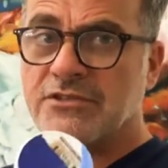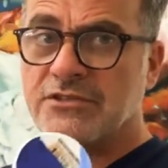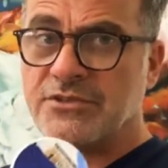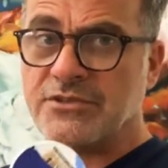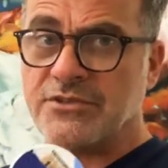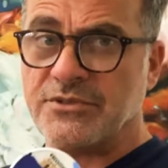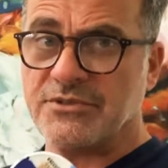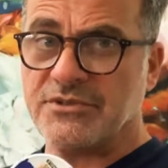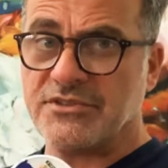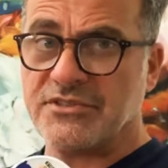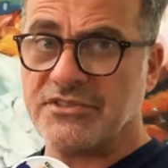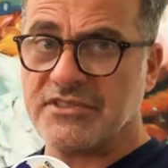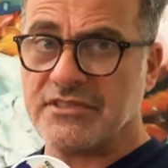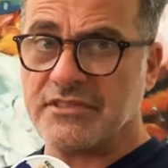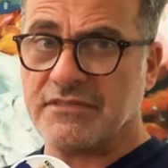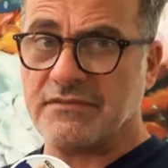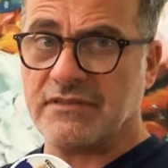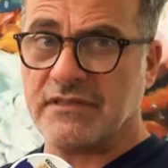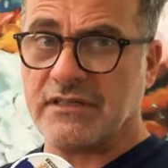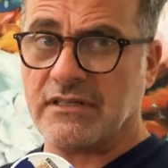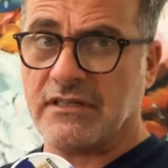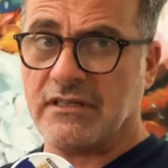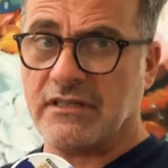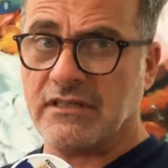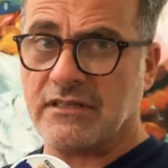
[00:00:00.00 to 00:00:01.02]
Choose yourself
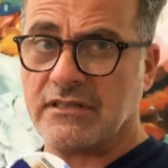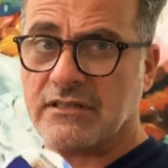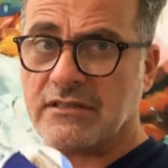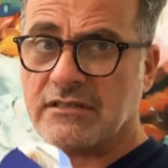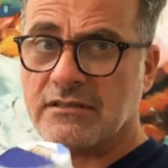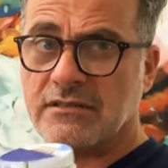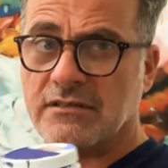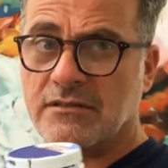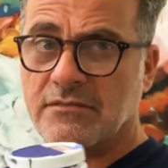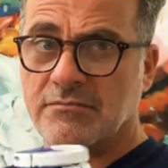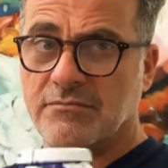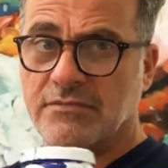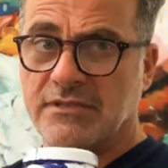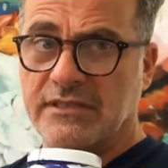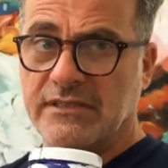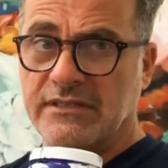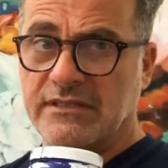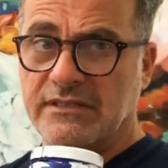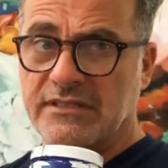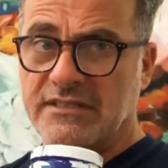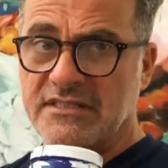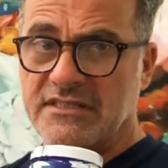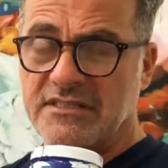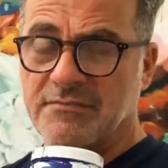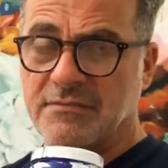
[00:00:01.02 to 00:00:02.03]
a color, put it
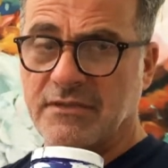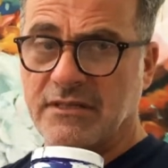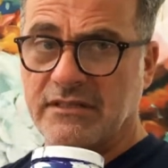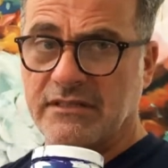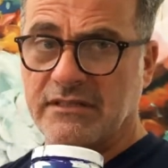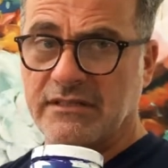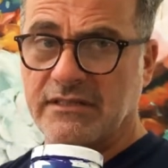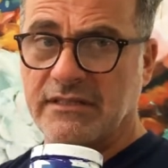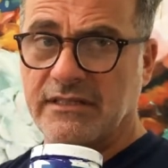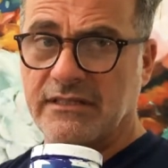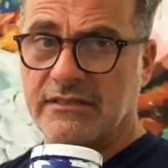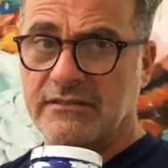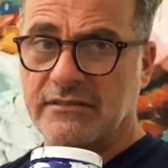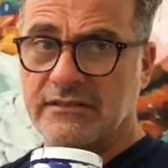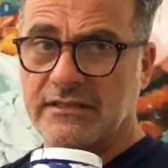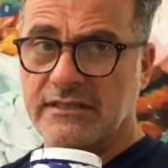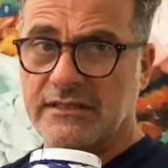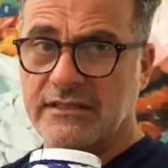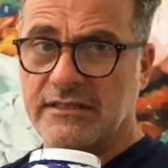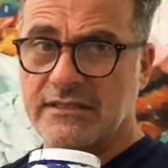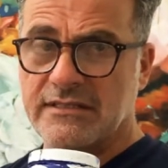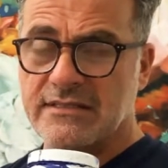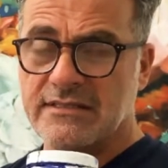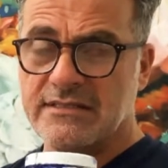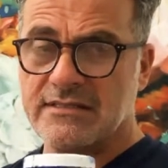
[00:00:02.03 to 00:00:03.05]
in a small container like
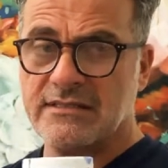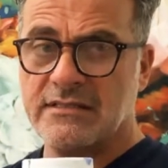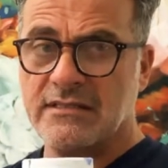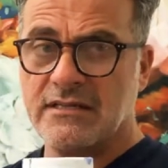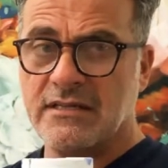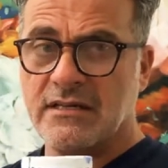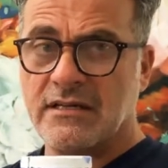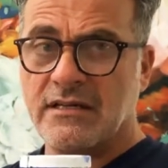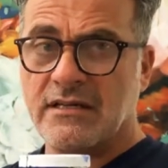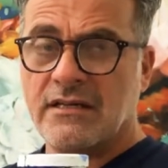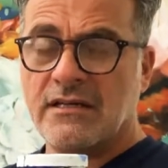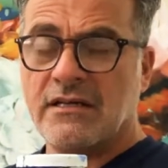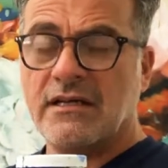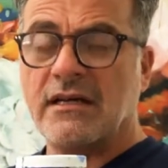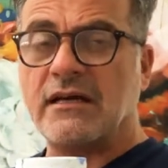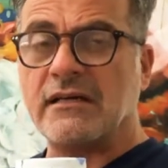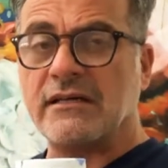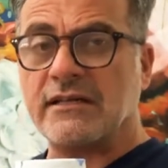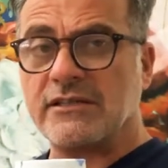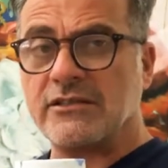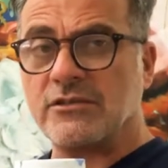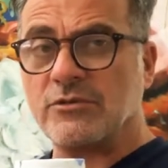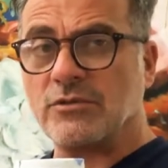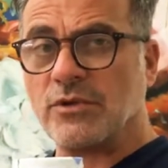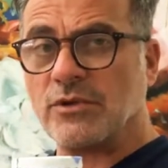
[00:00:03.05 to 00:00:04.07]
this, I
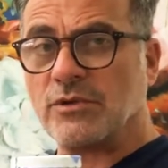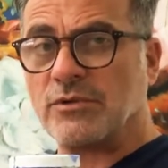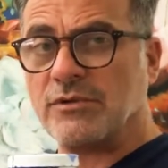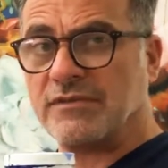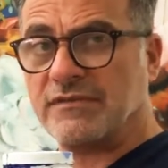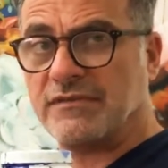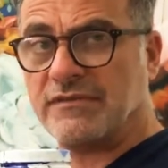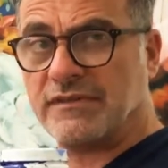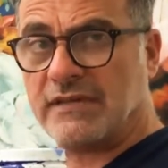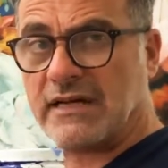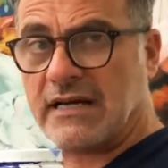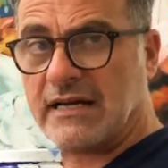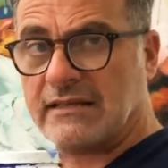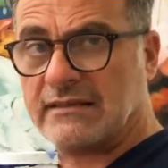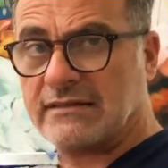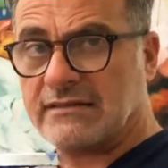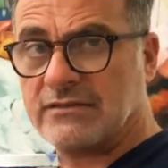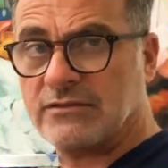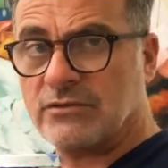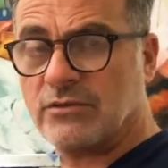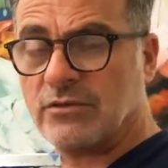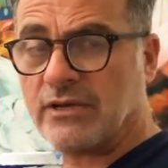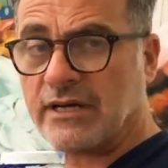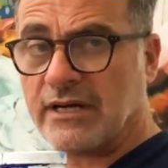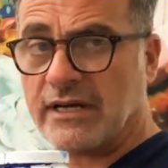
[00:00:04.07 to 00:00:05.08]
like to work with flat
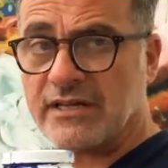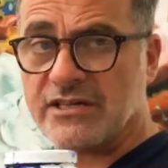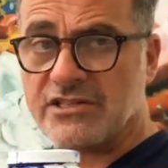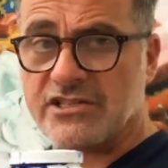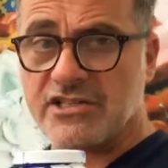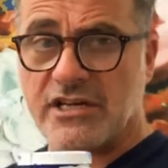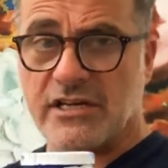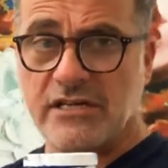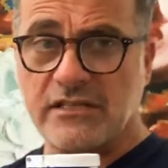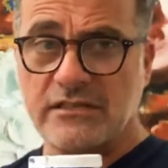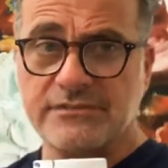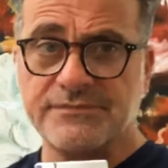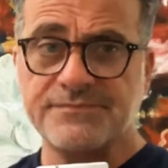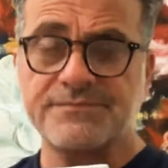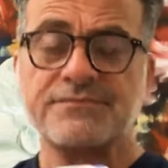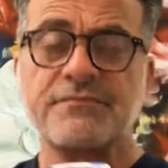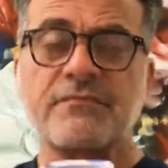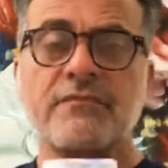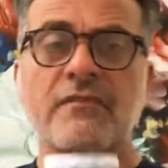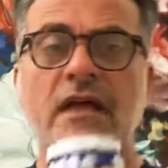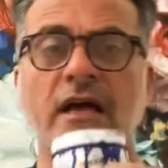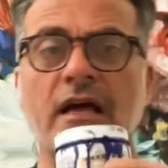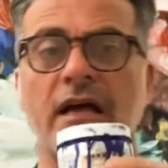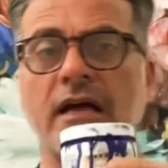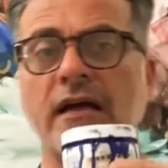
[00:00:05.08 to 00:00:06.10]
or eggshell,
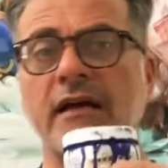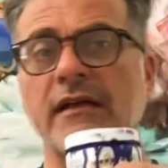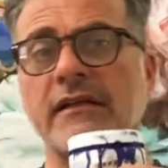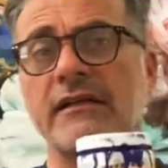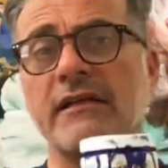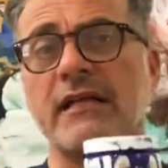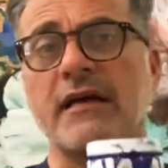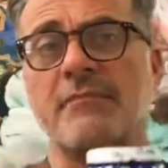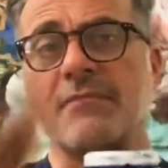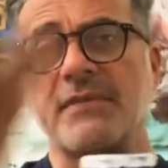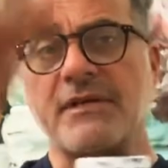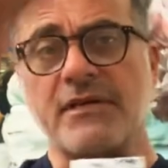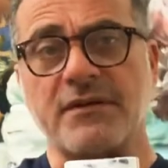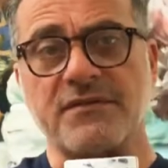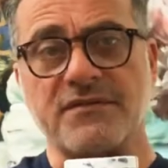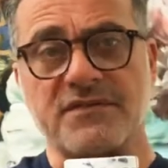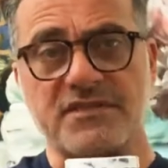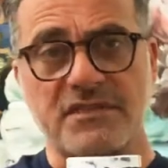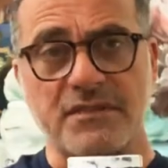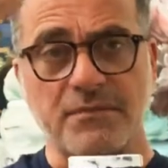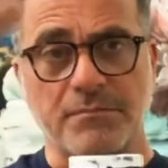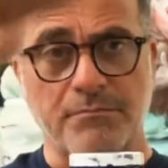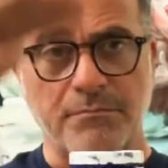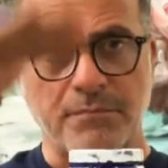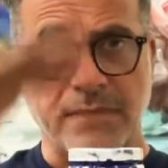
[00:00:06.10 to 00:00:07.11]
and that becomes
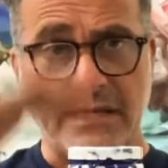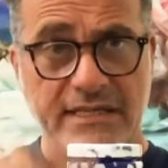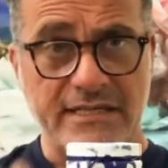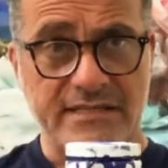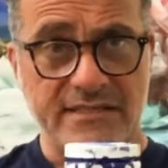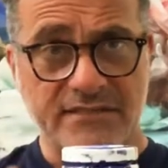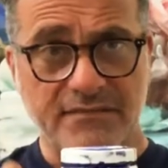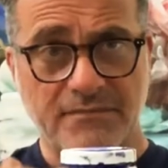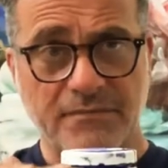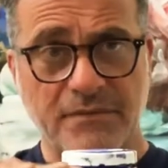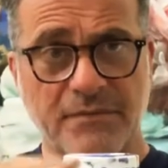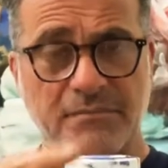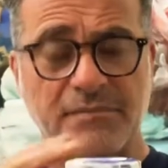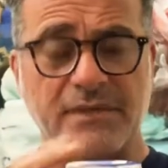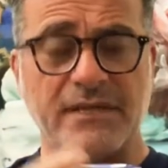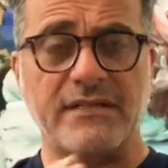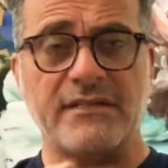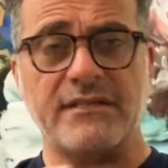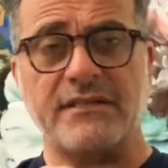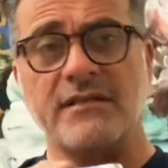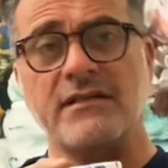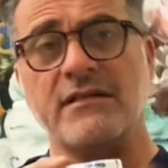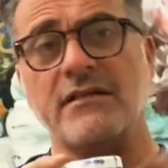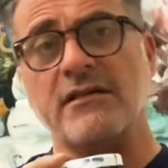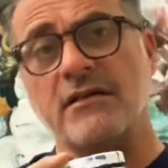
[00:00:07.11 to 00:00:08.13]
the base of my
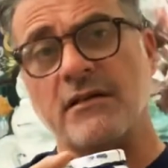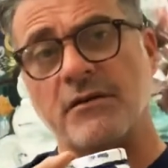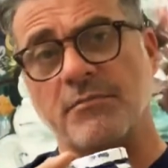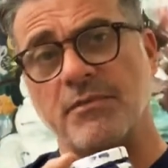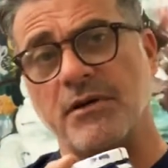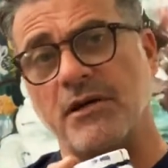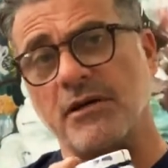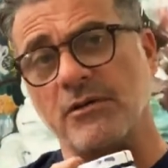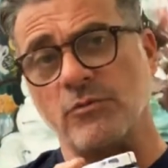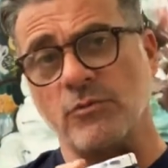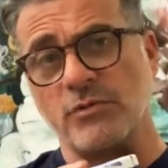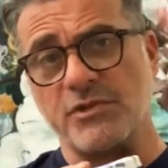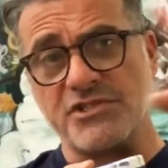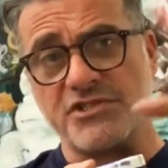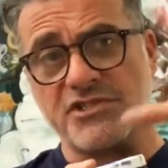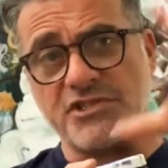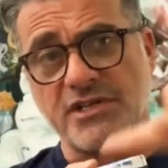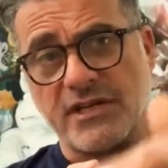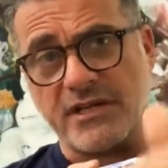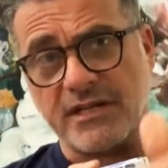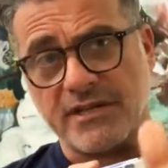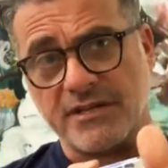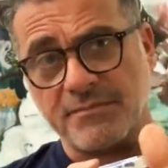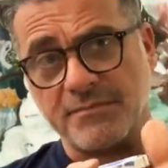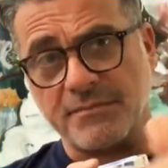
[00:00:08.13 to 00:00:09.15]
painting upon which
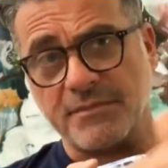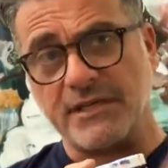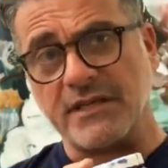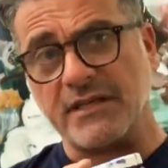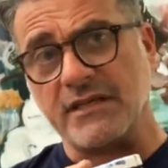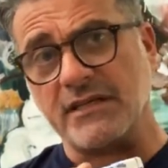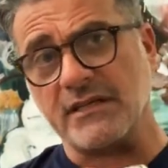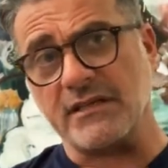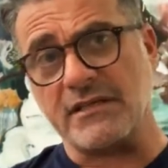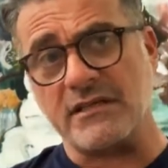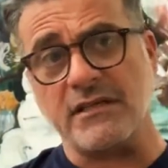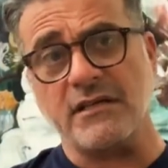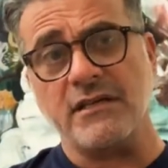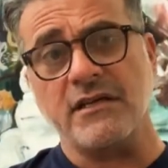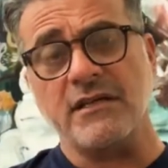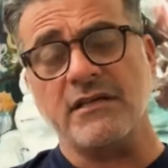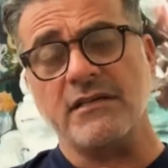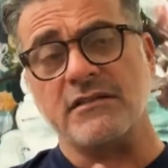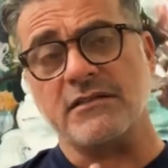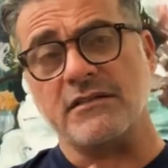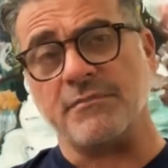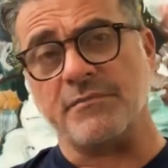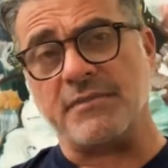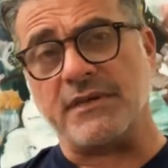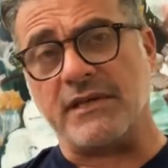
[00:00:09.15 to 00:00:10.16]
I begin
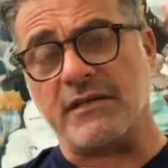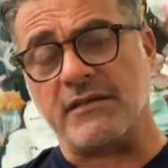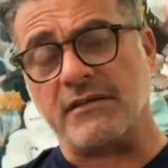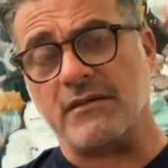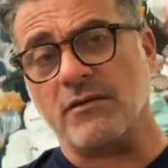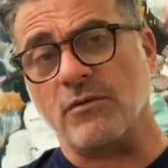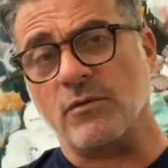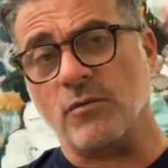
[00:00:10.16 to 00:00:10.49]
to paint.